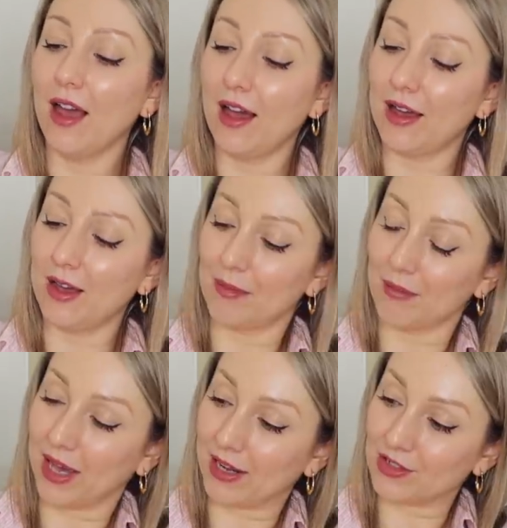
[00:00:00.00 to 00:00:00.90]

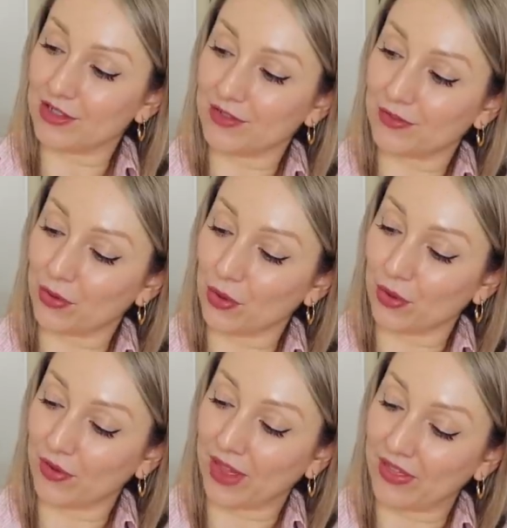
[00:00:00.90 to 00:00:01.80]
And I just
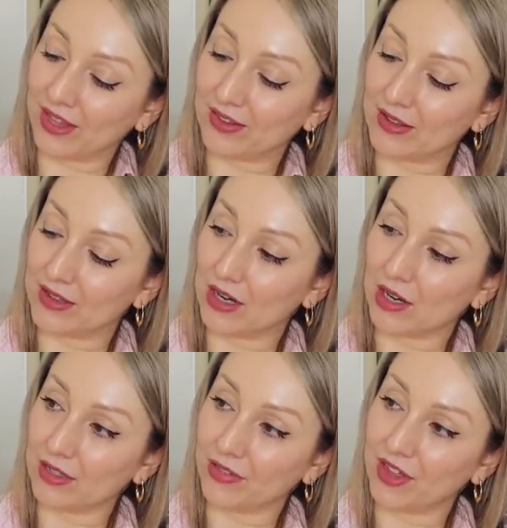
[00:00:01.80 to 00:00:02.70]
thought that this is the
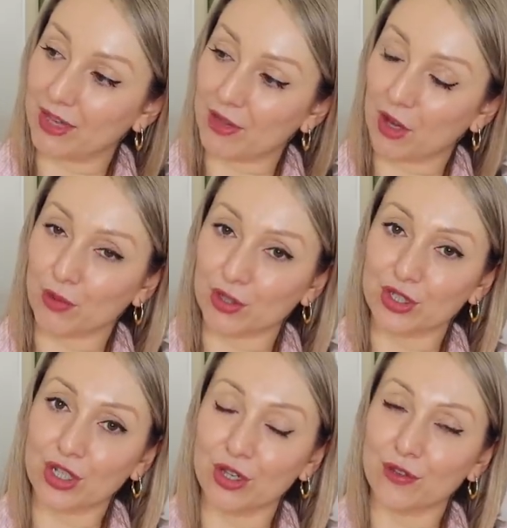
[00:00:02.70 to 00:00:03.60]
kind of theme that I want
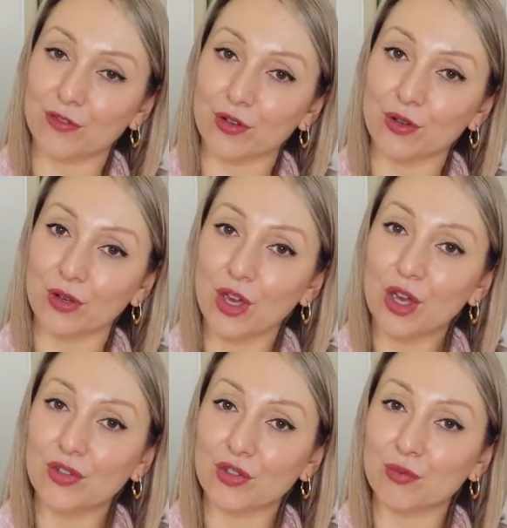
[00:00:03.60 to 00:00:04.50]
to go for.
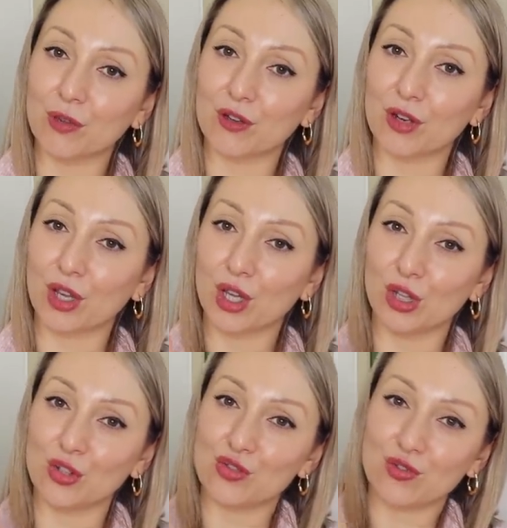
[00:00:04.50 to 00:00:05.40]
So almost like
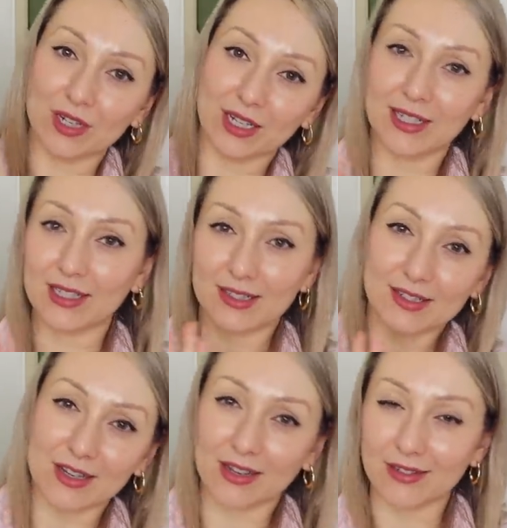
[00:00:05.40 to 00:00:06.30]
country
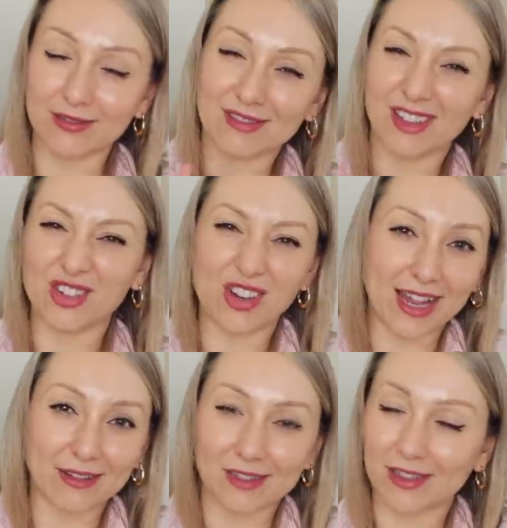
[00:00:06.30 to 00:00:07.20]
style, country
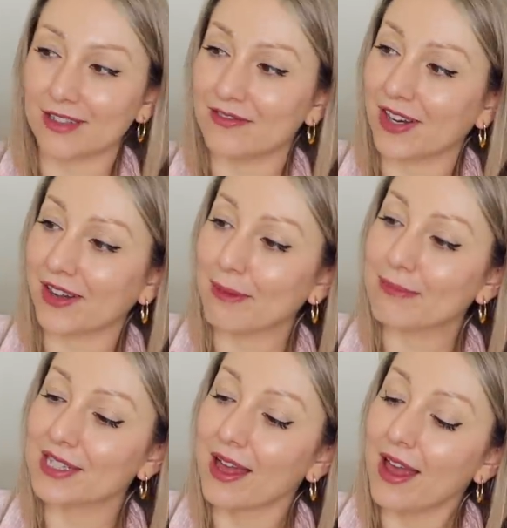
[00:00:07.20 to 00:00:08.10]
house kind of
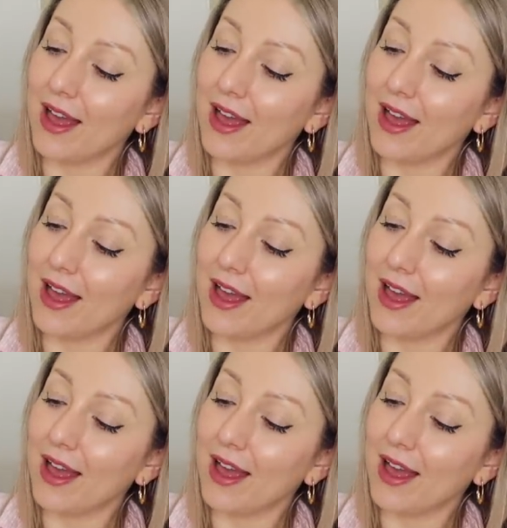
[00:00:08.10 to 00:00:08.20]
vibes.